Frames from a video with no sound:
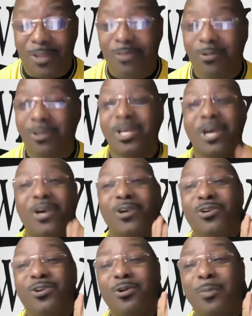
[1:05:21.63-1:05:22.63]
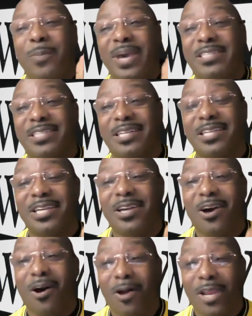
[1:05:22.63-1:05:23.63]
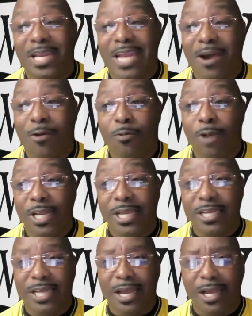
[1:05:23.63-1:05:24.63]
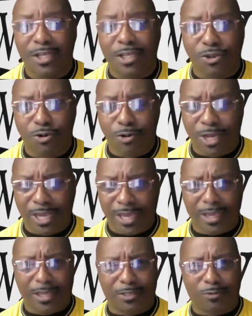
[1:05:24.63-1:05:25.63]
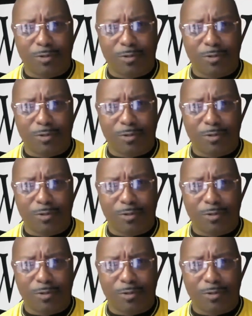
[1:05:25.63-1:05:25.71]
In other words, you basically calling out what he does, who he is,